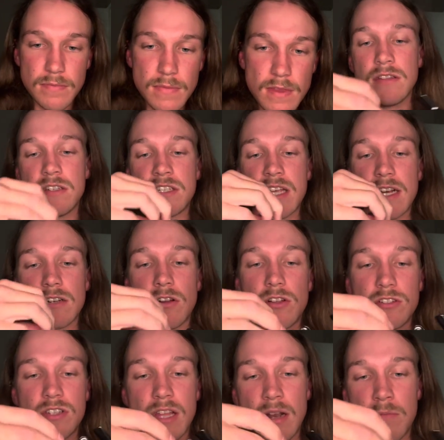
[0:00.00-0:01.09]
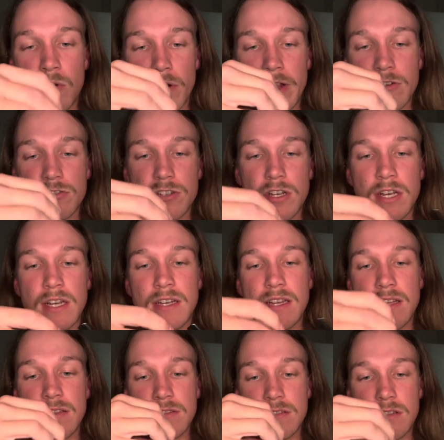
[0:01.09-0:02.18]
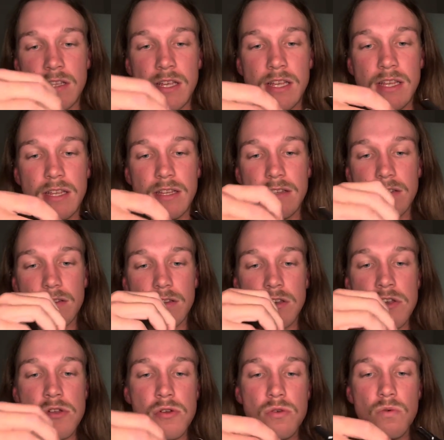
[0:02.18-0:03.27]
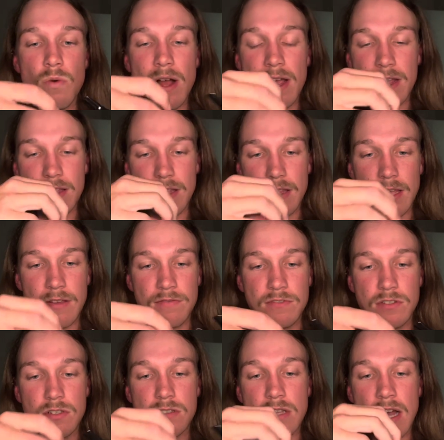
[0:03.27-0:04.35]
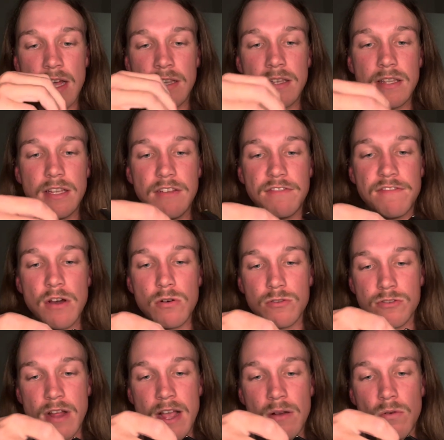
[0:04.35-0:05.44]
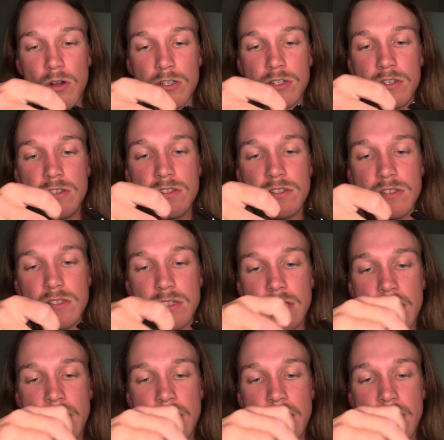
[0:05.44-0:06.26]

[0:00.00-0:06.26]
The technology that I'm more interested in is the new way that they've done the felt drag washers.